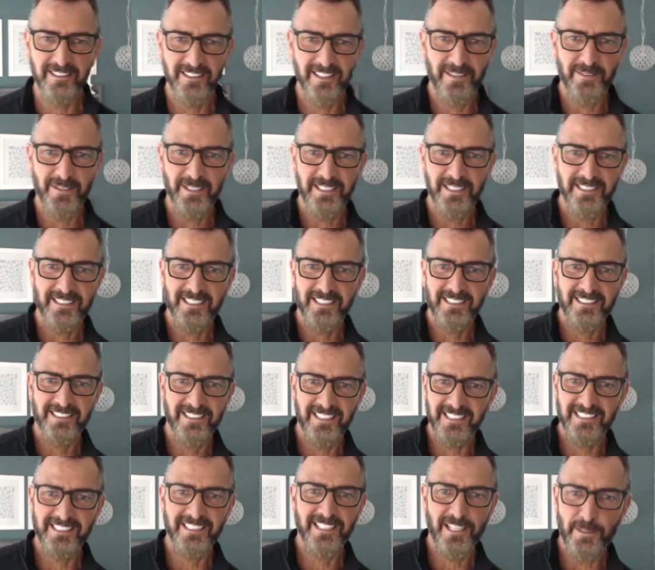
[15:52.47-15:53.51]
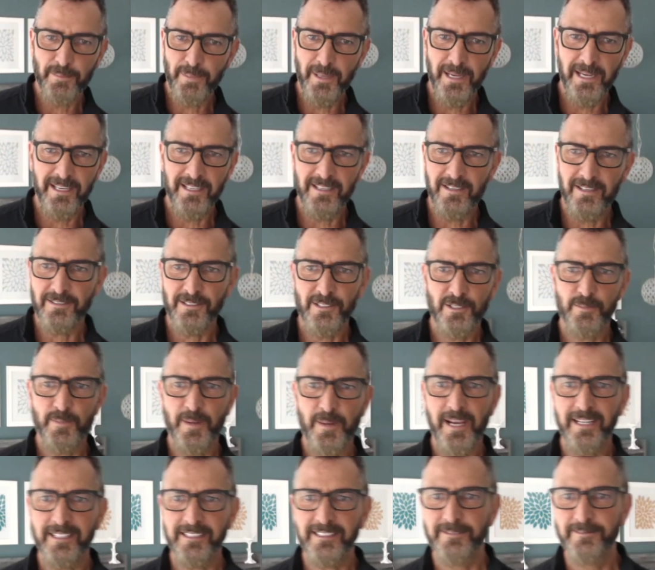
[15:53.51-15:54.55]
I mean, it's going to pay out in
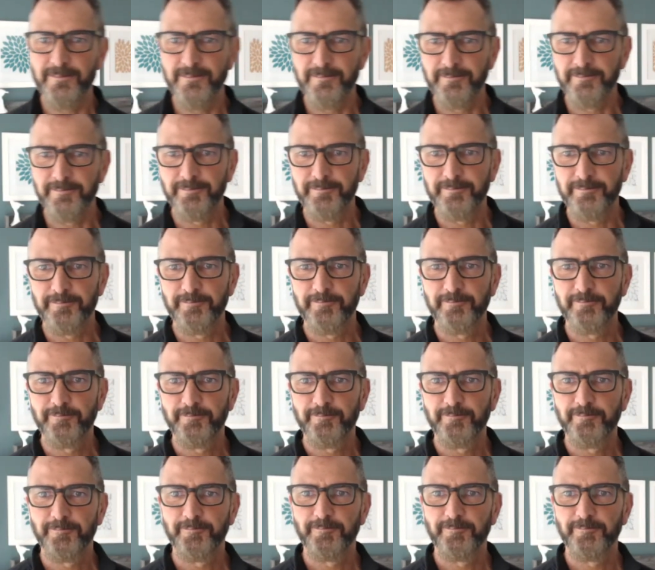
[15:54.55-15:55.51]
spades. Yeah.